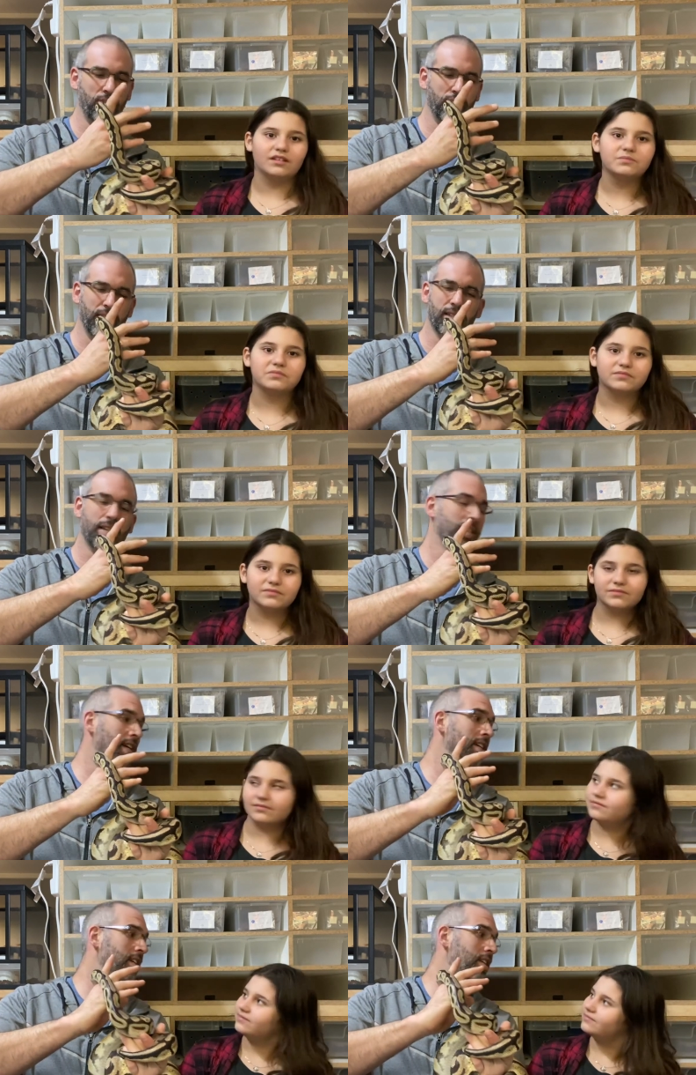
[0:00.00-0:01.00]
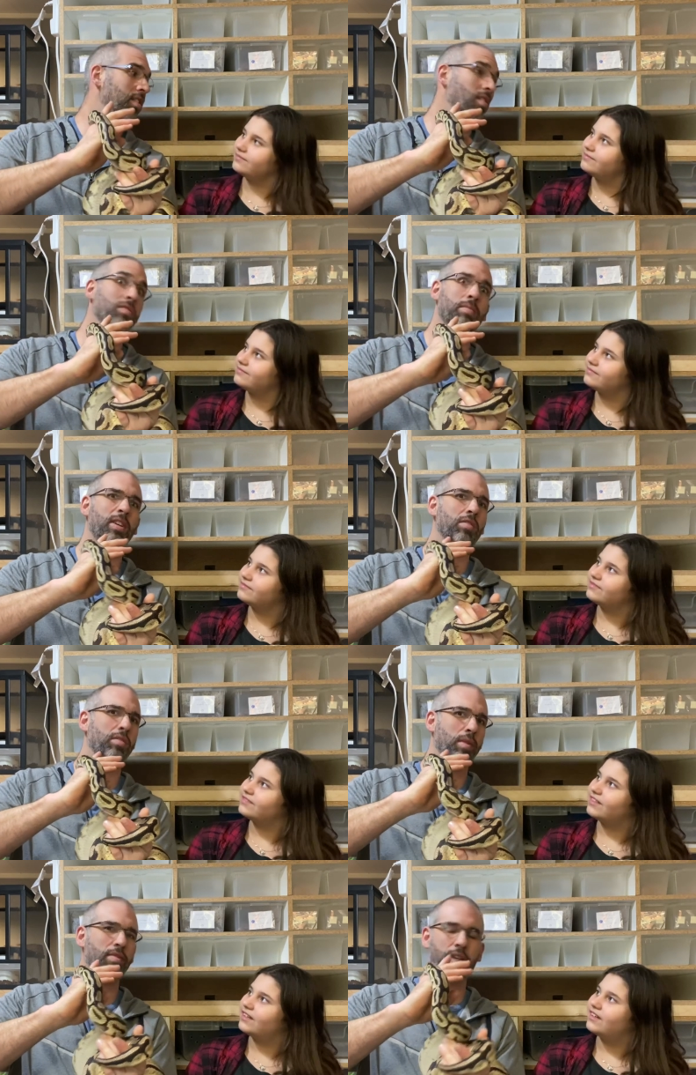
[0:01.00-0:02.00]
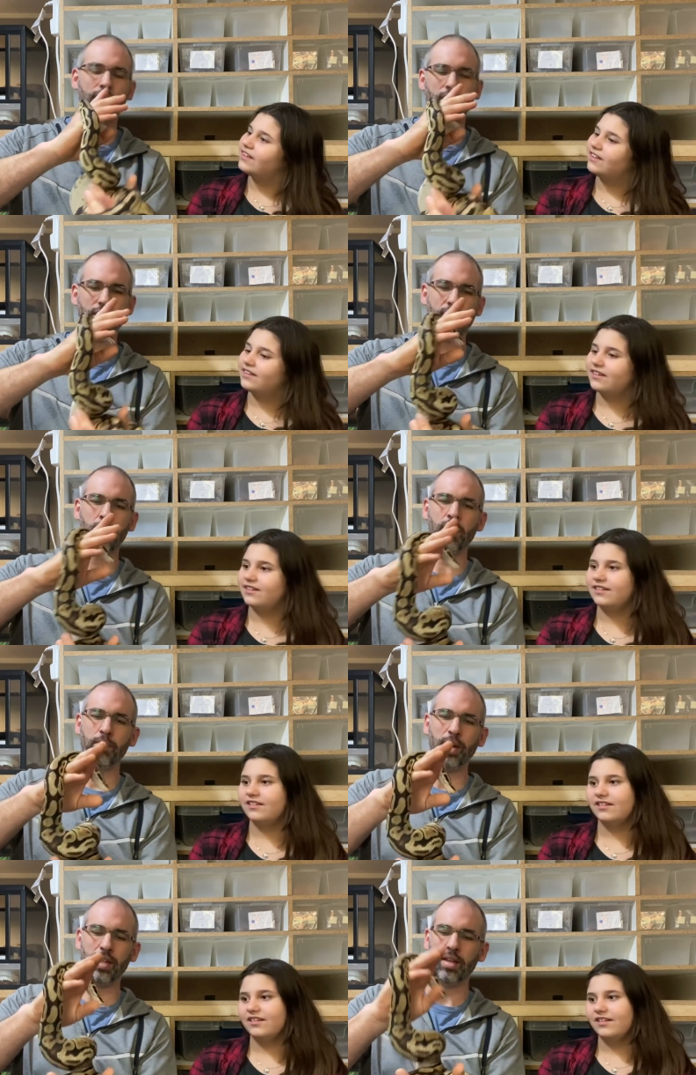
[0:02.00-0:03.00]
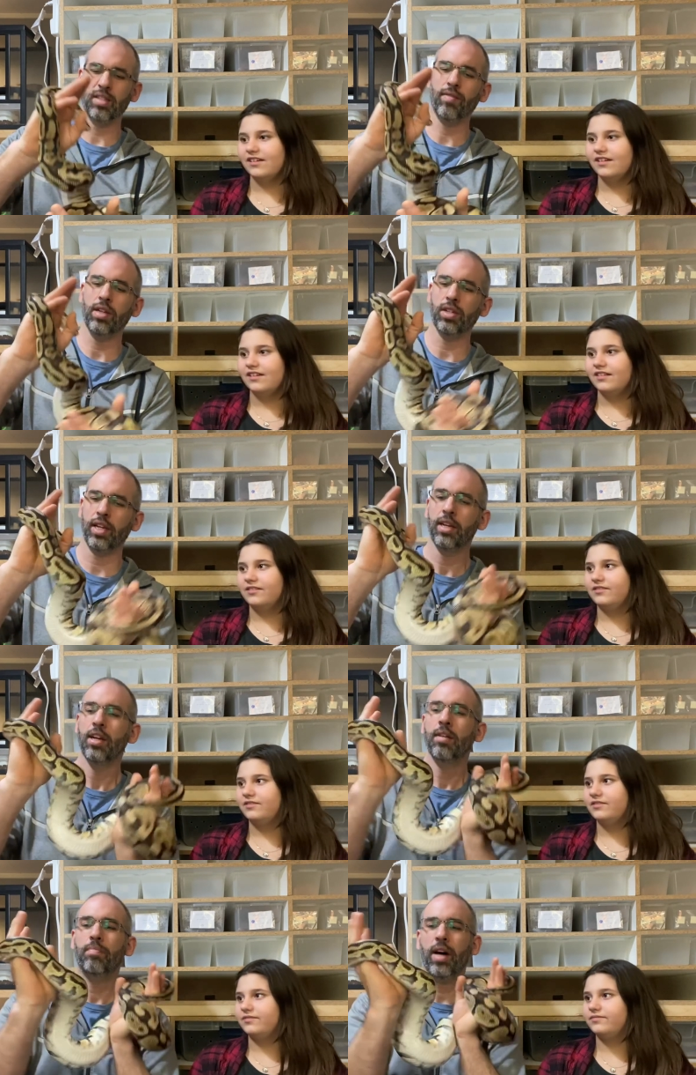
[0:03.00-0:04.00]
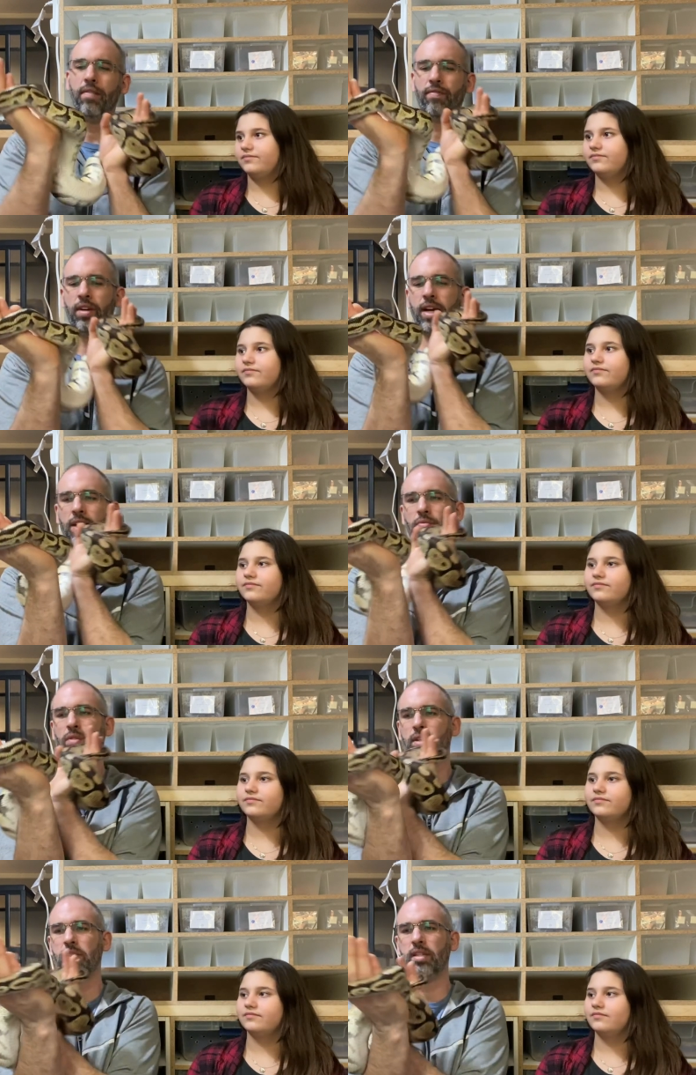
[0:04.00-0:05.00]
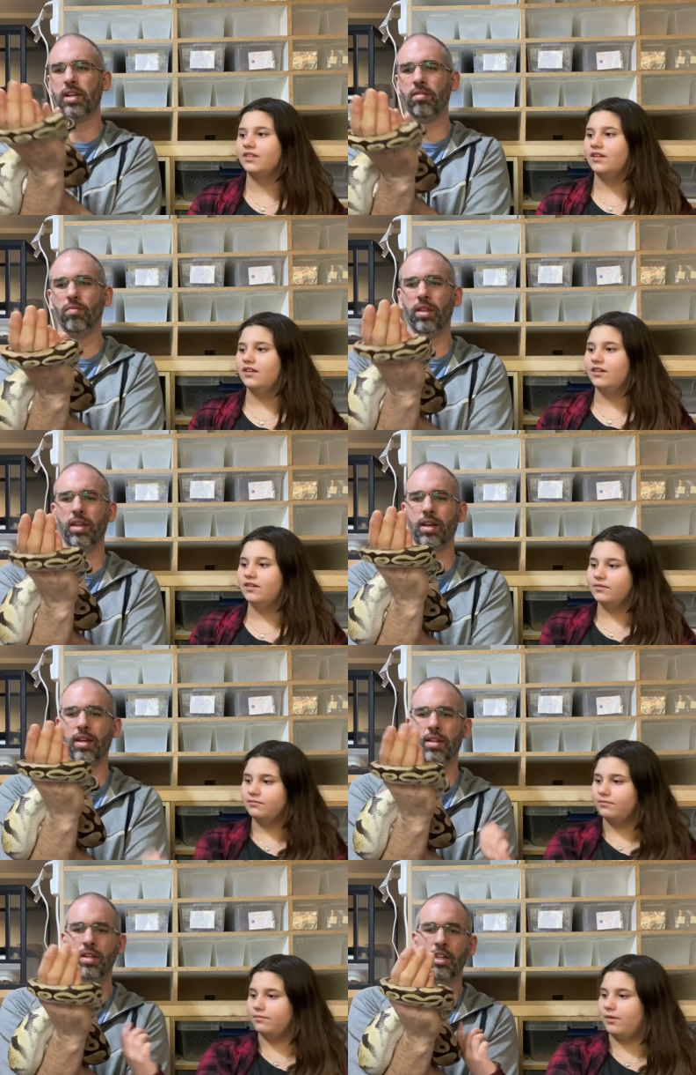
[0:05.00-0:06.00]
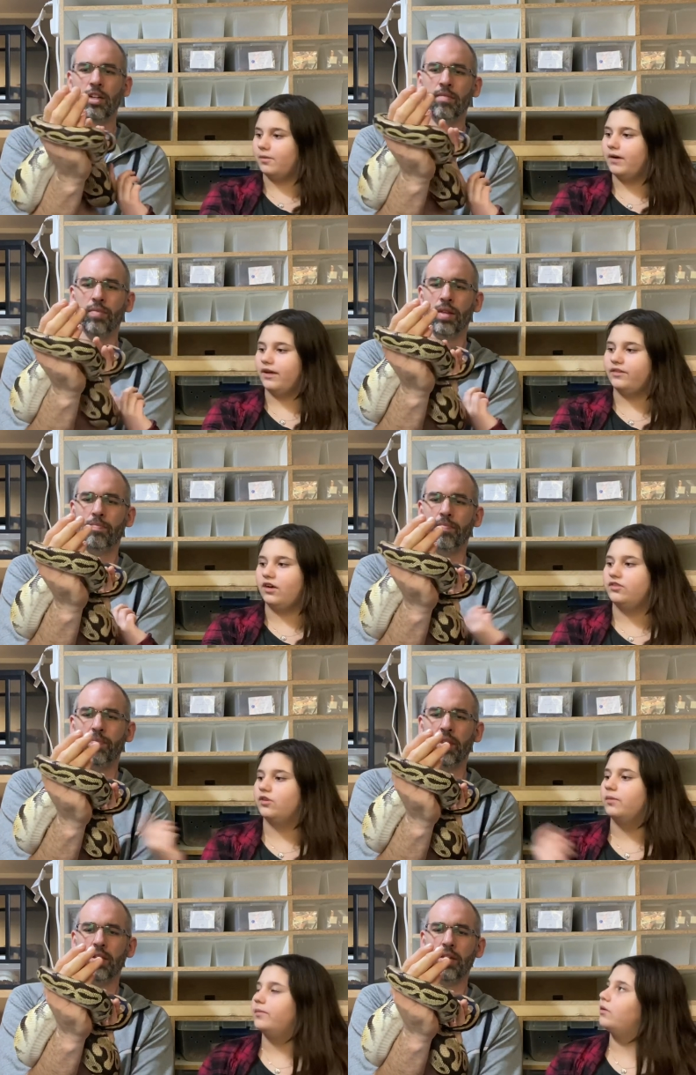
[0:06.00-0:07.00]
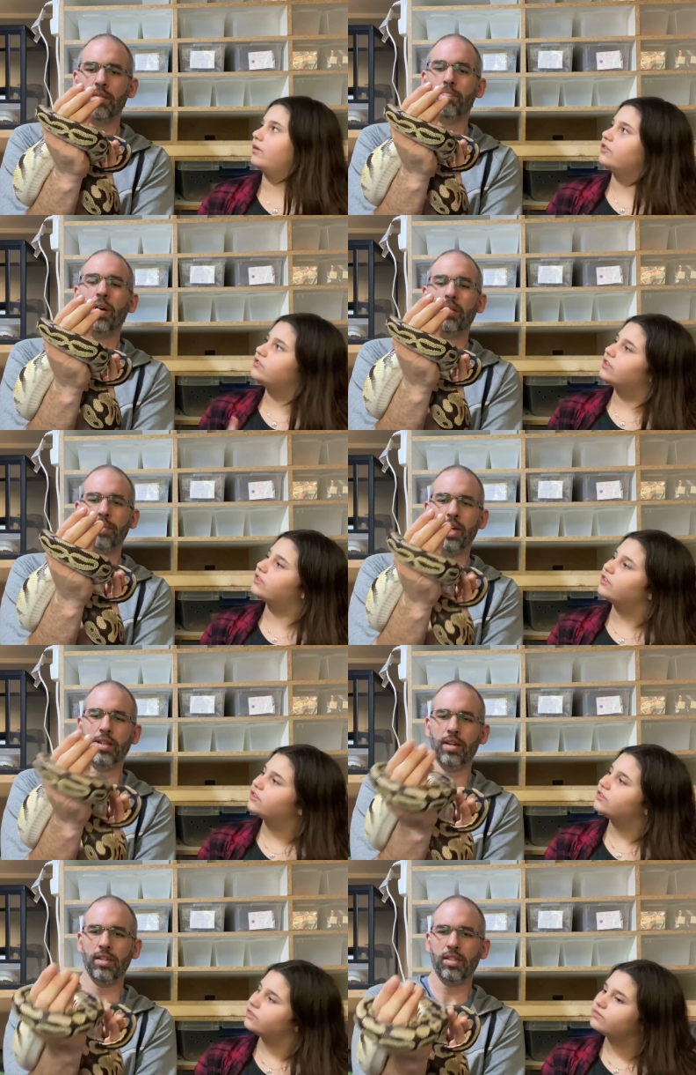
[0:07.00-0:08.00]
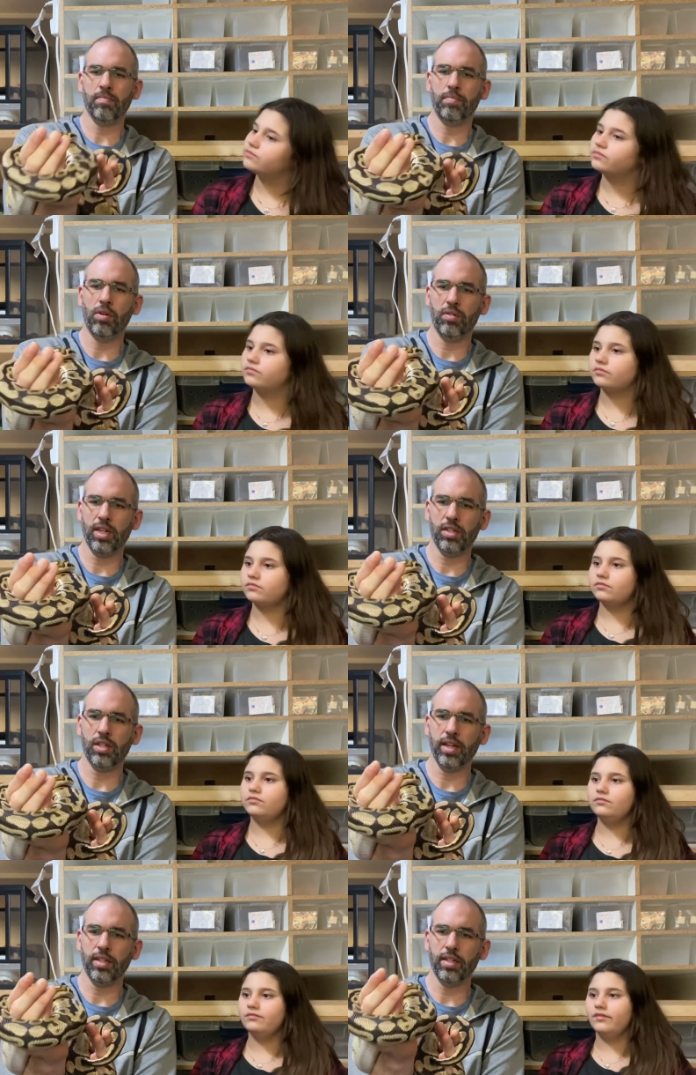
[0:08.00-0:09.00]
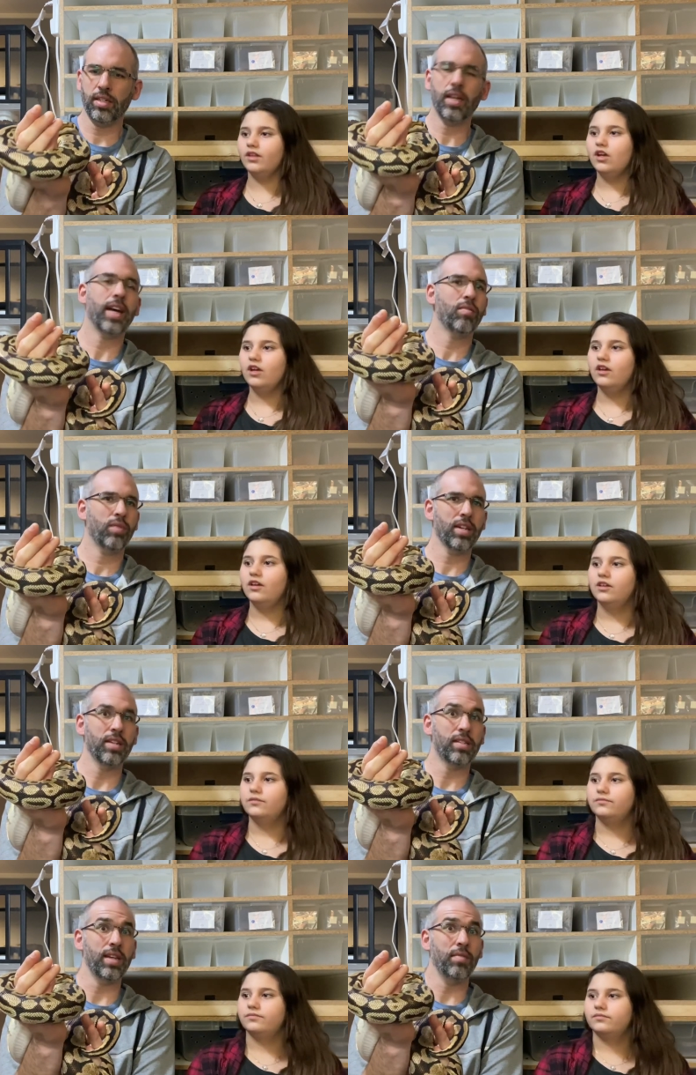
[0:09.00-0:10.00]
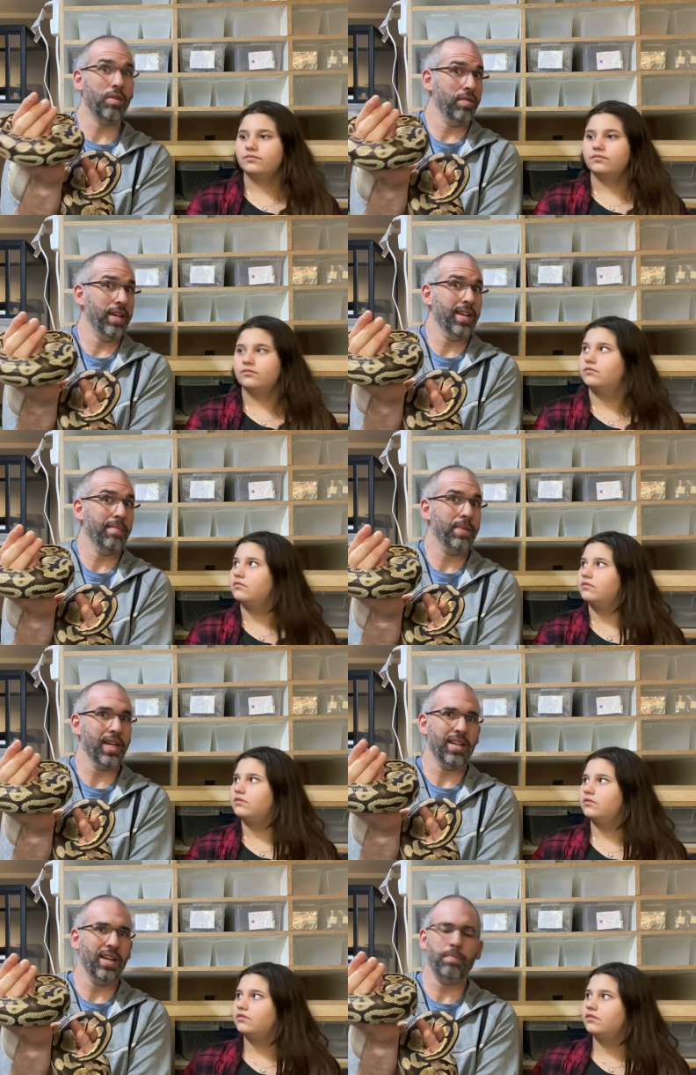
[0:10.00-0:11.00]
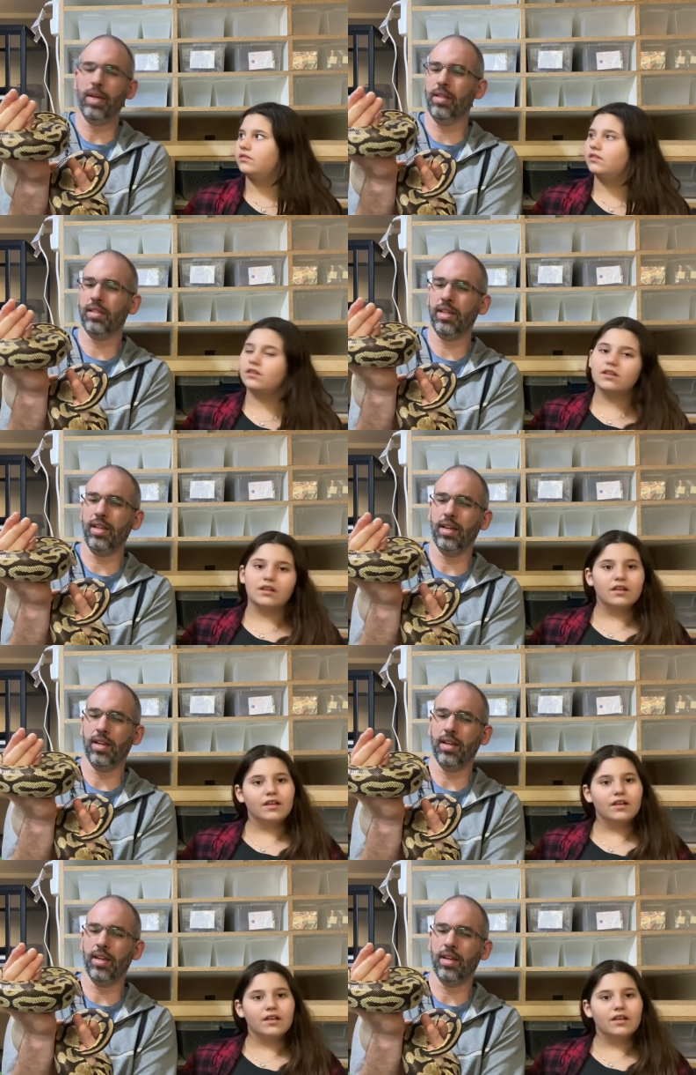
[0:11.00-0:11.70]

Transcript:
Speaker 1: when they start there. Those would be cool. We want to get green tree pythons eventually, but for now we're sticking with uh,
Speaker 2: ball pythons or boa
Speaker 1: constrictors. ball pythons and boa constrictors. Uh, we're gonna see what we end up picking up at the sea